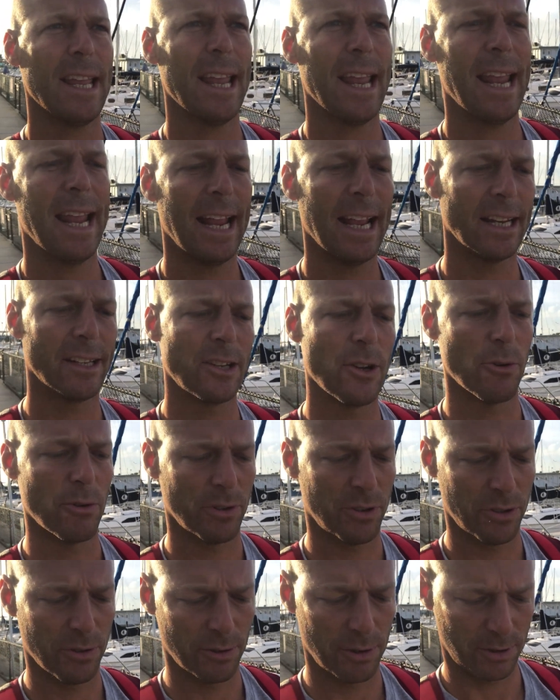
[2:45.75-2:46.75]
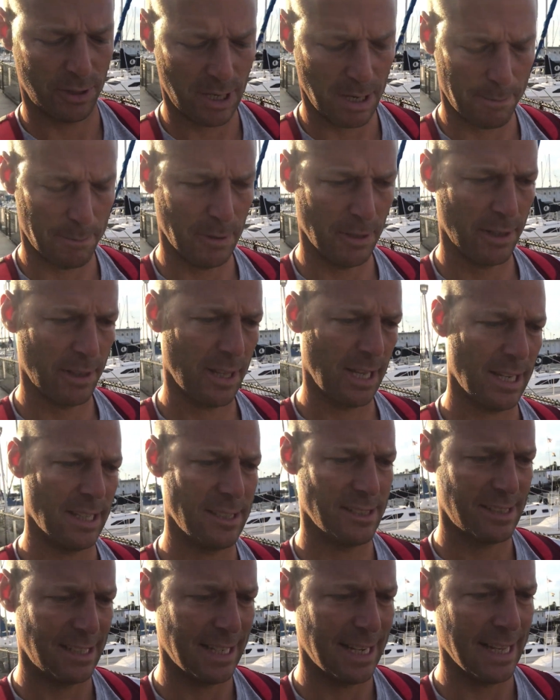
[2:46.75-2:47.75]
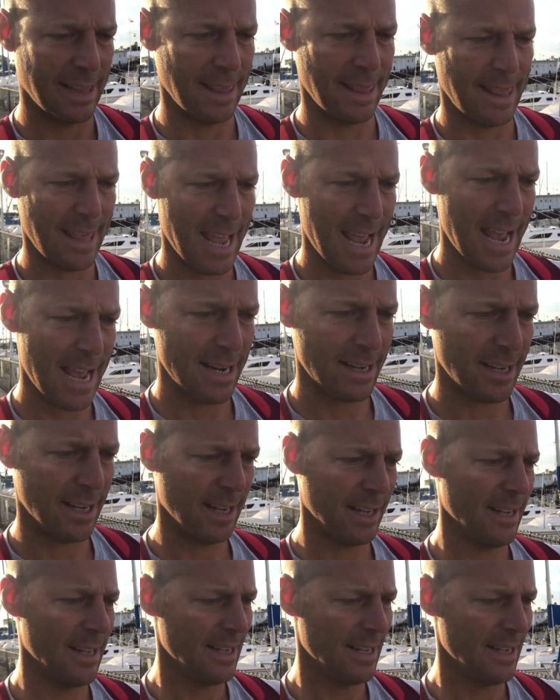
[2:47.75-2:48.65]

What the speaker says: and going through a couple of things to get that.